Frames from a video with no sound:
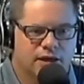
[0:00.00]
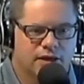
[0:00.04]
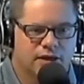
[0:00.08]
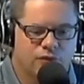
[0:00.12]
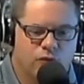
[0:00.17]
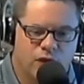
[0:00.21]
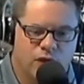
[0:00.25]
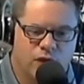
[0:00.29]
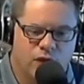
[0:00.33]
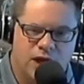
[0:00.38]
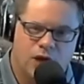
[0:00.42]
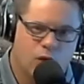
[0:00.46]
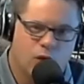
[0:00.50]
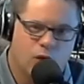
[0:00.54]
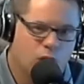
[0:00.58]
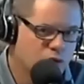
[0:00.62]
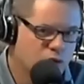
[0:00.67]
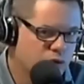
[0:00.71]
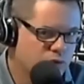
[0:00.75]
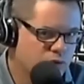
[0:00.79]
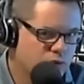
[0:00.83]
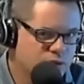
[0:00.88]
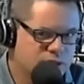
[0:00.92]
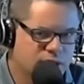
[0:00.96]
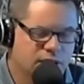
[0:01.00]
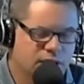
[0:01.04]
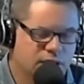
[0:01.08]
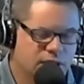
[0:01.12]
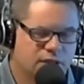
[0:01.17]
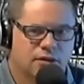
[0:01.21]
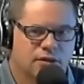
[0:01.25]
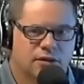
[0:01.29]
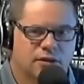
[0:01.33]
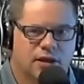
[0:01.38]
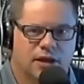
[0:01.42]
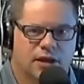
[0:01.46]
Winning or losing,
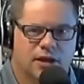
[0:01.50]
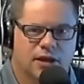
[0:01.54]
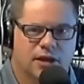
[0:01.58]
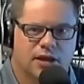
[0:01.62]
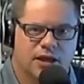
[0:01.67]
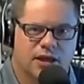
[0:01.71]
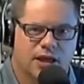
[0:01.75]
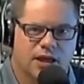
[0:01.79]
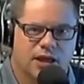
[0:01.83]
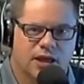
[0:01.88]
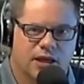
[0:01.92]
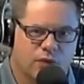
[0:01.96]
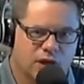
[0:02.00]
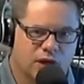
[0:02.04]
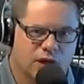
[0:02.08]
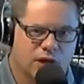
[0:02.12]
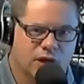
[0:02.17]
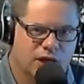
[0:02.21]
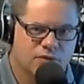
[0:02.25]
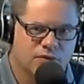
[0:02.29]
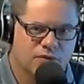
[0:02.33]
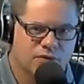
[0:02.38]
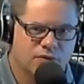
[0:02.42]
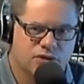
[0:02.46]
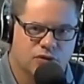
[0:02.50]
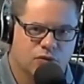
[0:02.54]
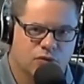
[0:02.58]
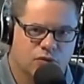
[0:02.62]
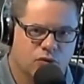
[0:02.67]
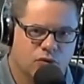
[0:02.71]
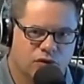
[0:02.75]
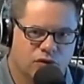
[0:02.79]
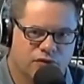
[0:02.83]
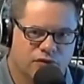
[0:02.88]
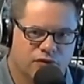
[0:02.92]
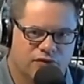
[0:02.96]
and when it comes to the
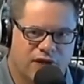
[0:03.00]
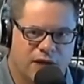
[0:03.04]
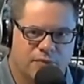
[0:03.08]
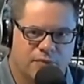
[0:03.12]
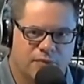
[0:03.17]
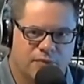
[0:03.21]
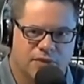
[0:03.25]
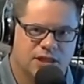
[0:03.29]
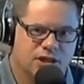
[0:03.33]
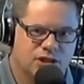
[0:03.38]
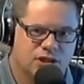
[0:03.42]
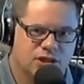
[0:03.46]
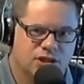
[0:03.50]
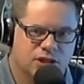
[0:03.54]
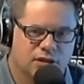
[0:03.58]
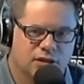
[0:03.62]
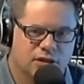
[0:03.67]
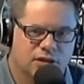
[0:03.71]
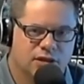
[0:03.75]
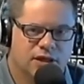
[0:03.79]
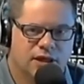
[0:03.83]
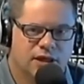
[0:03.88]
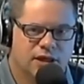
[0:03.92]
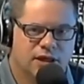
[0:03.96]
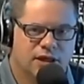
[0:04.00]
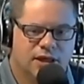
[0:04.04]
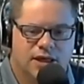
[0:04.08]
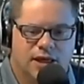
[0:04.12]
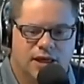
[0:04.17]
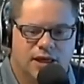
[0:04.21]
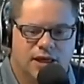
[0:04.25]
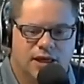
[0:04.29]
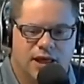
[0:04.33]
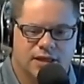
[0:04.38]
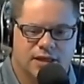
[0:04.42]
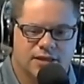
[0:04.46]
world of competition.
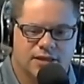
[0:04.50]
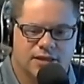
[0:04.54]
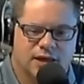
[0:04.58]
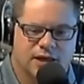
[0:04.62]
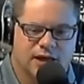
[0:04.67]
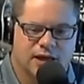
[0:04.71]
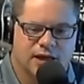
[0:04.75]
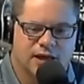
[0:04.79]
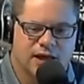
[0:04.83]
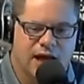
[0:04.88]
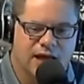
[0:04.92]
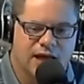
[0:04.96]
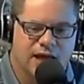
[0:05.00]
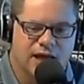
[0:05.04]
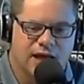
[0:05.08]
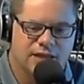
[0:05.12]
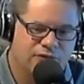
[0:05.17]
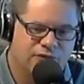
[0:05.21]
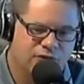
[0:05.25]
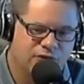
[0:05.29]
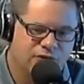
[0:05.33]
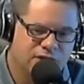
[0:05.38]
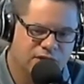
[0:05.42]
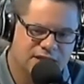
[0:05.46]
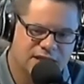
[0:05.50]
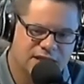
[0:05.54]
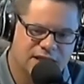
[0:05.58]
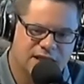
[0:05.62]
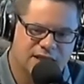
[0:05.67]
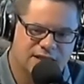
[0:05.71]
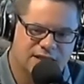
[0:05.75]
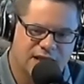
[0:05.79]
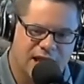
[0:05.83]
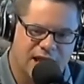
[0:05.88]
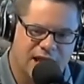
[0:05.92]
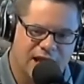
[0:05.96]
And I definitely see
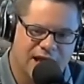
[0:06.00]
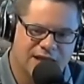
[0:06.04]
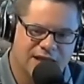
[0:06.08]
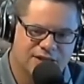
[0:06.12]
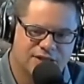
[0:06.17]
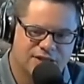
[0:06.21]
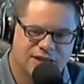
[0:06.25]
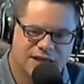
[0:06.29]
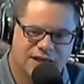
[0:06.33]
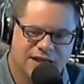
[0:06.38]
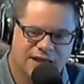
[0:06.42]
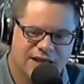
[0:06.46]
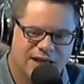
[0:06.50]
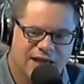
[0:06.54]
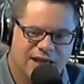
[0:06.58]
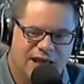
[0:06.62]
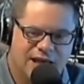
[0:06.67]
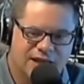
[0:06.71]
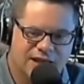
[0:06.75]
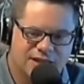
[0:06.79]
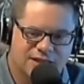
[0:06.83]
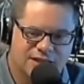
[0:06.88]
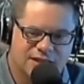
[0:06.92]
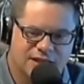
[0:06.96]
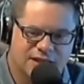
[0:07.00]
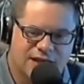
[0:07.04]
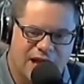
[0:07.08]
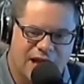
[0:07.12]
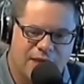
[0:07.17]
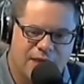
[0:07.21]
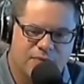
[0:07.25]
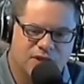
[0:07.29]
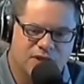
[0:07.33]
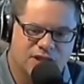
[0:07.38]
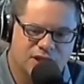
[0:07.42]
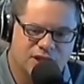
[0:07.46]
this as the
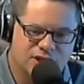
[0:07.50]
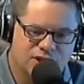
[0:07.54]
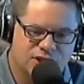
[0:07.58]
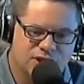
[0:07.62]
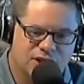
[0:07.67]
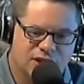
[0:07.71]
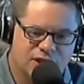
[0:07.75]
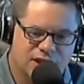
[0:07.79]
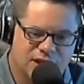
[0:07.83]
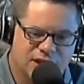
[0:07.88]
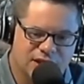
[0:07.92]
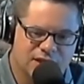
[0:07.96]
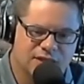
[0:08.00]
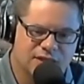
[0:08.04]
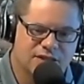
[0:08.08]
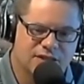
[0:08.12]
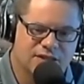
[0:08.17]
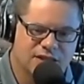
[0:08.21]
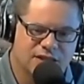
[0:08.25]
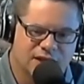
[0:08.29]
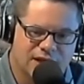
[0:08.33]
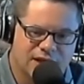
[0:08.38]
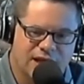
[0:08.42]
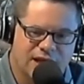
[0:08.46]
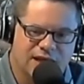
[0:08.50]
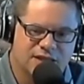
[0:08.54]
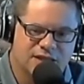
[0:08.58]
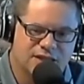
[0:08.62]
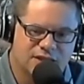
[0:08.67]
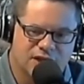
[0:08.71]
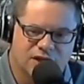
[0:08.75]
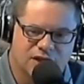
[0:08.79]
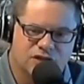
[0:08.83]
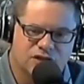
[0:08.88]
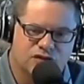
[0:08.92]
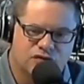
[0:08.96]
competition is
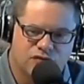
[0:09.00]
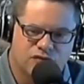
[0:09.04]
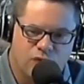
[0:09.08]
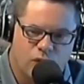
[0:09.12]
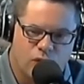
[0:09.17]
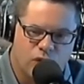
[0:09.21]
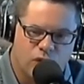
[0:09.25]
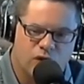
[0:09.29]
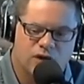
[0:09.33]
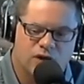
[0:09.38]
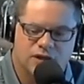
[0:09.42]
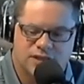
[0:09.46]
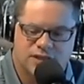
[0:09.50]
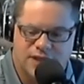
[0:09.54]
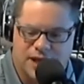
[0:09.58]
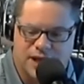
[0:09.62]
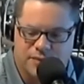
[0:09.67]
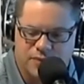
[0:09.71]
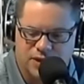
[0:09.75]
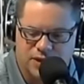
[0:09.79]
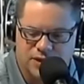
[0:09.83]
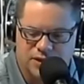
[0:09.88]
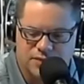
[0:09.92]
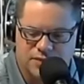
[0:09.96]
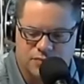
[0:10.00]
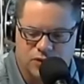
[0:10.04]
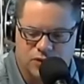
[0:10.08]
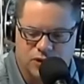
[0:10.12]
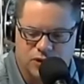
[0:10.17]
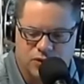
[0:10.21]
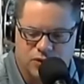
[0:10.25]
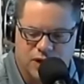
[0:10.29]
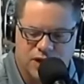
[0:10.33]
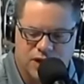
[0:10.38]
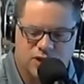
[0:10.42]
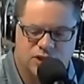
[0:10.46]
against DUX4, stopping this
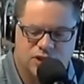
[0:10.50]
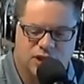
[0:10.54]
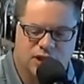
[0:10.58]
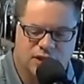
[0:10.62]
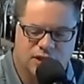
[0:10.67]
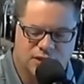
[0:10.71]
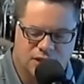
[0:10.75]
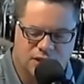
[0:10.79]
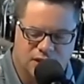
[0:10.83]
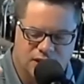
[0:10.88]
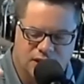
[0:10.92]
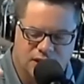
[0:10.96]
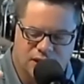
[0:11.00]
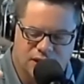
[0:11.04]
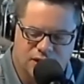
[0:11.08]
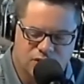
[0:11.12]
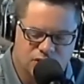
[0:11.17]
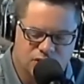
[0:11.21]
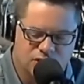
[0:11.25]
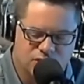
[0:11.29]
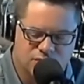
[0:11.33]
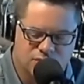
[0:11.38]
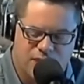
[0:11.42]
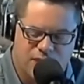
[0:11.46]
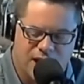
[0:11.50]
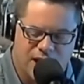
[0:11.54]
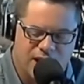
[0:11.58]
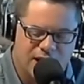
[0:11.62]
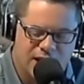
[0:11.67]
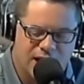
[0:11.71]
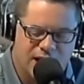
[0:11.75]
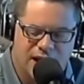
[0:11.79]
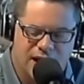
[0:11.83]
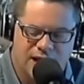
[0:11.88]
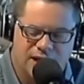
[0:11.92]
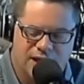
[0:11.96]
progression. You spot
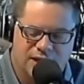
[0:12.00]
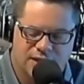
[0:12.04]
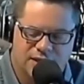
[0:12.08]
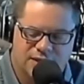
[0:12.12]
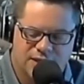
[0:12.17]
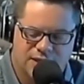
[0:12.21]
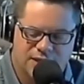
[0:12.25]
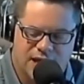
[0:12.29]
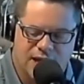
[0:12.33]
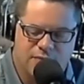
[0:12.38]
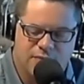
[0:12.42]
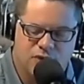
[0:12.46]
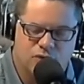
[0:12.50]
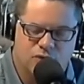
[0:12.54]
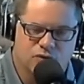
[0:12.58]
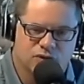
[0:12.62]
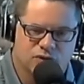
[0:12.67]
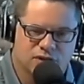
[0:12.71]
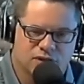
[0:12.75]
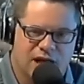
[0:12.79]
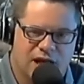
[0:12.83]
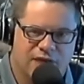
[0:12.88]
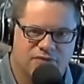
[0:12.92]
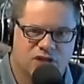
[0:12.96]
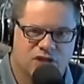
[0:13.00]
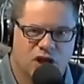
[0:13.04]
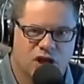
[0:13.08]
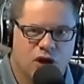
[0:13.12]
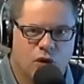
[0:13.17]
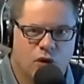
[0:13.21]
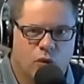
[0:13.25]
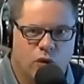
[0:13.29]
on, time equals lives.